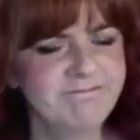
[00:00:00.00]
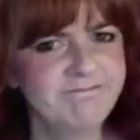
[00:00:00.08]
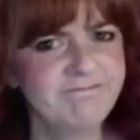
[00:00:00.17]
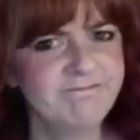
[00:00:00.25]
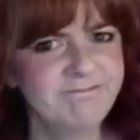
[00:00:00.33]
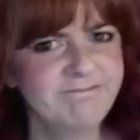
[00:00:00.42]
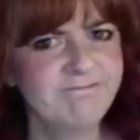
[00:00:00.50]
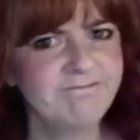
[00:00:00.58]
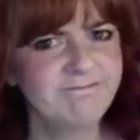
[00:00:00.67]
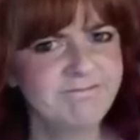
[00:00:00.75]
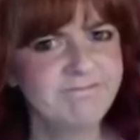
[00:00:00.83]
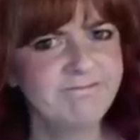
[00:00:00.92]

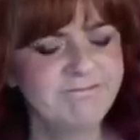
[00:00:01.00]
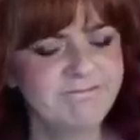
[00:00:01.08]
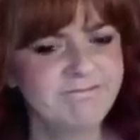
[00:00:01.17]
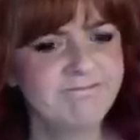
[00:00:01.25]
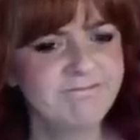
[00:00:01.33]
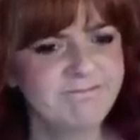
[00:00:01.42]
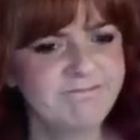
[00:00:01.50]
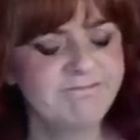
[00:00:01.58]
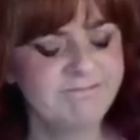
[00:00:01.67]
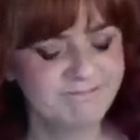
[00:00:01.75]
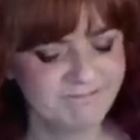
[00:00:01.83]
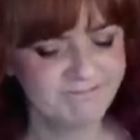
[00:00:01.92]

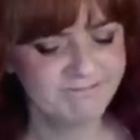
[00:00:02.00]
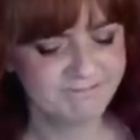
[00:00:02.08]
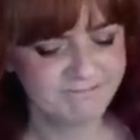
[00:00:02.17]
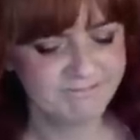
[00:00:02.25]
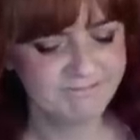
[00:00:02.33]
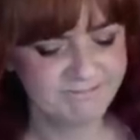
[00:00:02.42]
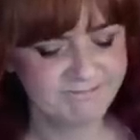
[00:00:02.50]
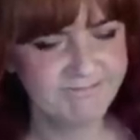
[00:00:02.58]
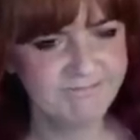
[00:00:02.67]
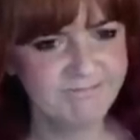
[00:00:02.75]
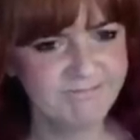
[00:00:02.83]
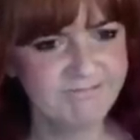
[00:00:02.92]

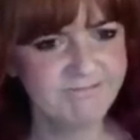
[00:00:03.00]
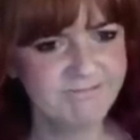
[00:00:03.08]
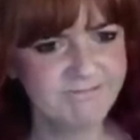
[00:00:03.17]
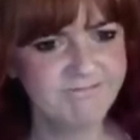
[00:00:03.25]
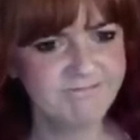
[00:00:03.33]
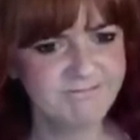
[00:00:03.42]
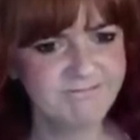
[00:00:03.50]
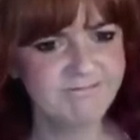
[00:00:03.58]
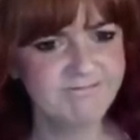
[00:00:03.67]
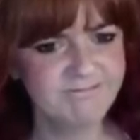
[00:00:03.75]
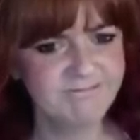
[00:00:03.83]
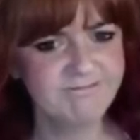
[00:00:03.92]

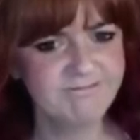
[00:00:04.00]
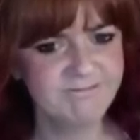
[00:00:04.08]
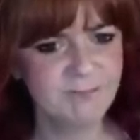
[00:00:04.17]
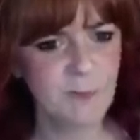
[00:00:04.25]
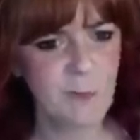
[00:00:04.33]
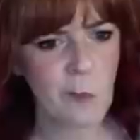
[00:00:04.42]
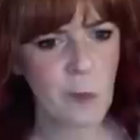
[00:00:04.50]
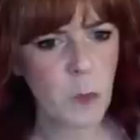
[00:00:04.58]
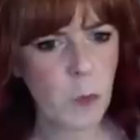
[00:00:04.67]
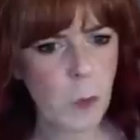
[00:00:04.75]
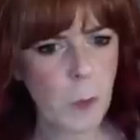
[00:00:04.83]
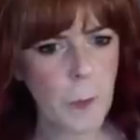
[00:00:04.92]

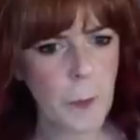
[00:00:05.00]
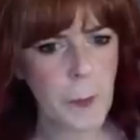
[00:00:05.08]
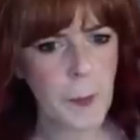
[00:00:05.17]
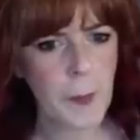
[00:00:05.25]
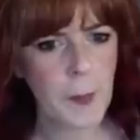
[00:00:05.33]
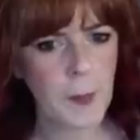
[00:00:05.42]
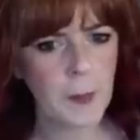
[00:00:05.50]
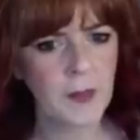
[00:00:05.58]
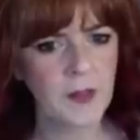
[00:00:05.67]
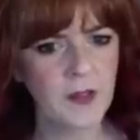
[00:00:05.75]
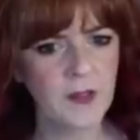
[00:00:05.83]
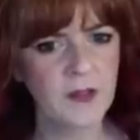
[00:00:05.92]

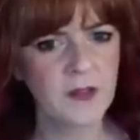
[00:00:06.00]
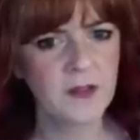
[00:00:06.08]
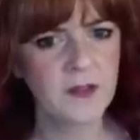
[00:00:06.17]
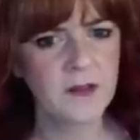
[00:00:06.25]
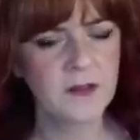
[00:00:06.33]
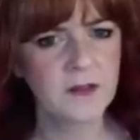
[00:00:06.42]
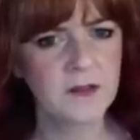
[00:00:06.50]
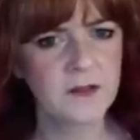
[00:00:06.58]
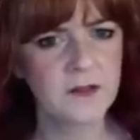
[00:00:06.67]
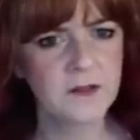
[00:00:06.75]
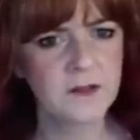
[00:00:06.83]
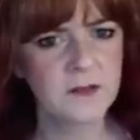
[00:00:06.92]

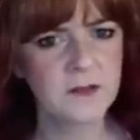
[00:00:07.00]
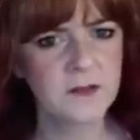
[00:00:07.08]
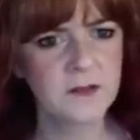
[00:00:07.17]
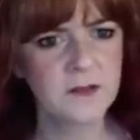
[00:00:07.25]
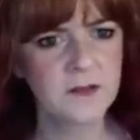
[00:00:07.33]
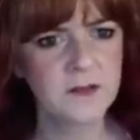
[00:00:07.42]
[no speech]